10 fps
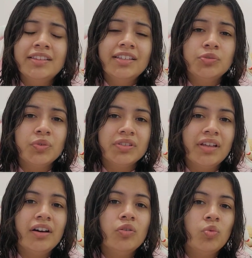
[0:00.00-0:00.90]
this was
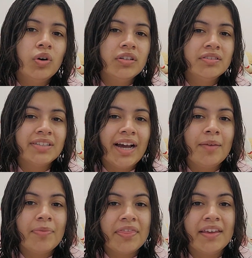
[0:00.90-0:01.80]
not a
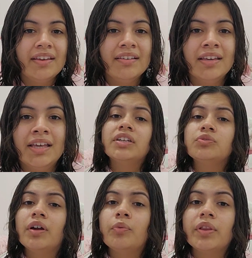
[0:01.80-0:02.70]
one-time thing. That's
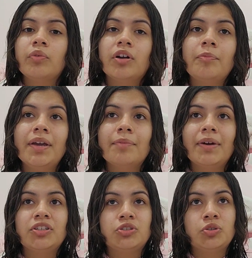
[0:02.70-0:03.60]
why I really want to make my
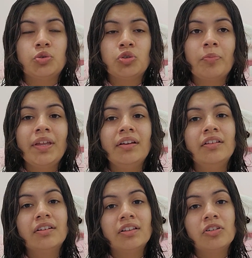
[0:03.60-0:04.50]
social media
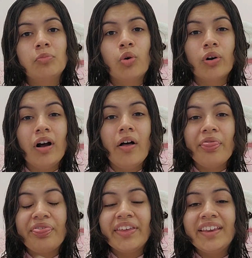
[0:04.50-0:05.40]
look a little more on
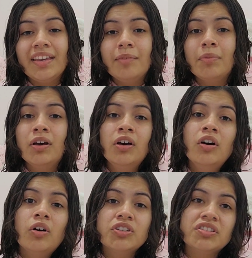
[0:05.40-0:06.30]
theme,
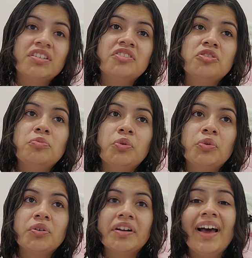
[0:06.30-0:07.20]
or just a little
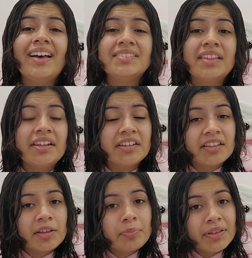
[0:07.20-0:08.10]
more
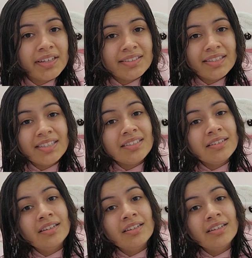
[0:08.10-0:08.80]
aesthetically pleasing,